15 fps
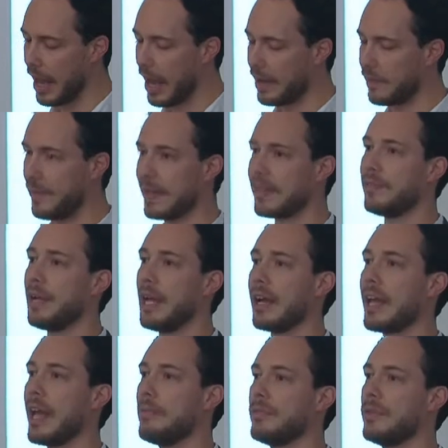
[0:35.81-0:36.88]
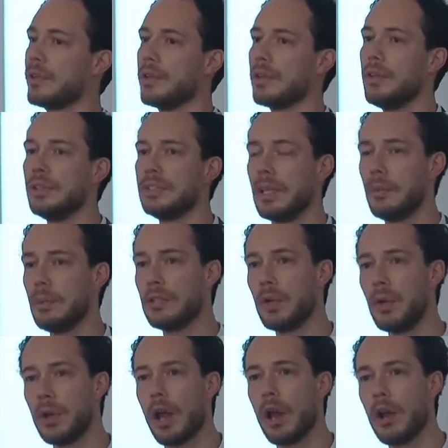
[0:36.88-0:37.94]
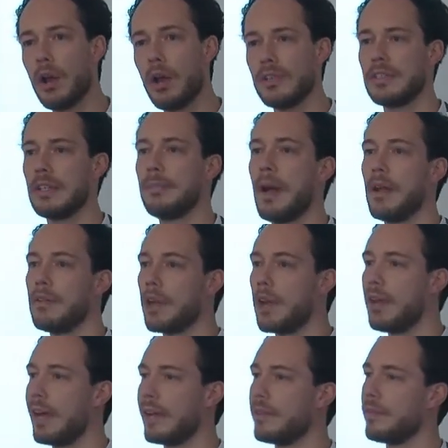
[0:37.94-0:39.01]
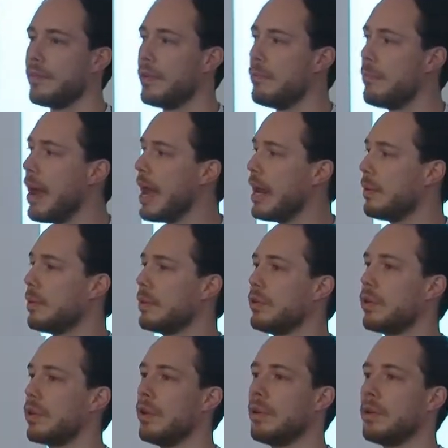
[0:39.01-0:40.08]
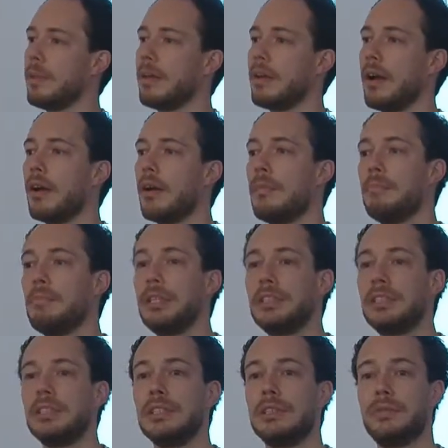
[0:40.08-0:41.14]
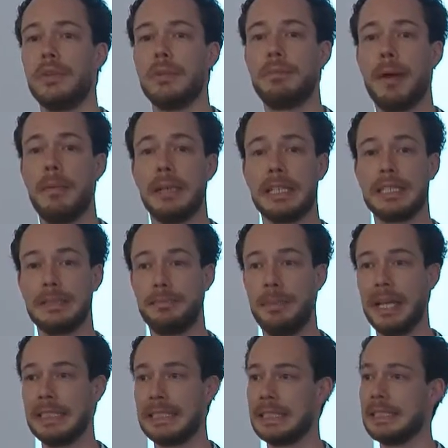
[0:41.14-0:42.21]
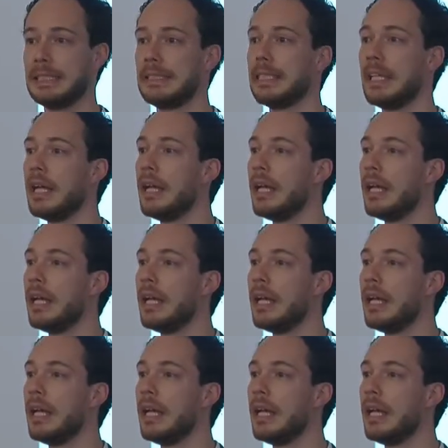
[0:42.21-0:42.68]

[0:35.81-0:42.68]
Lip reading: effectively I came to the conclusion that we talk a lot about the collective domain, we talk a lot about our ambitions for public spaces